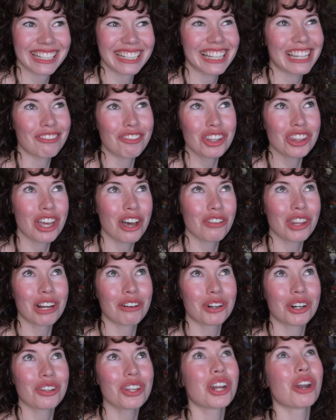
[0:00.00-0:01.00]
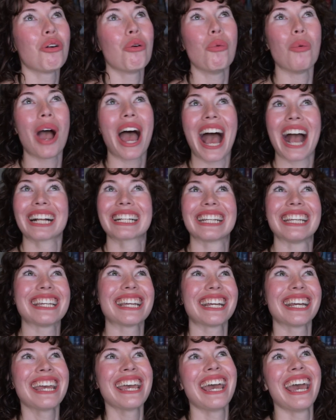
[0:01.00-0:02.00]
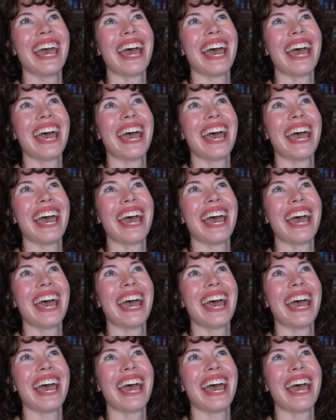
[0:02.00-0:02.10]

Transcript: even though they were a little wacky.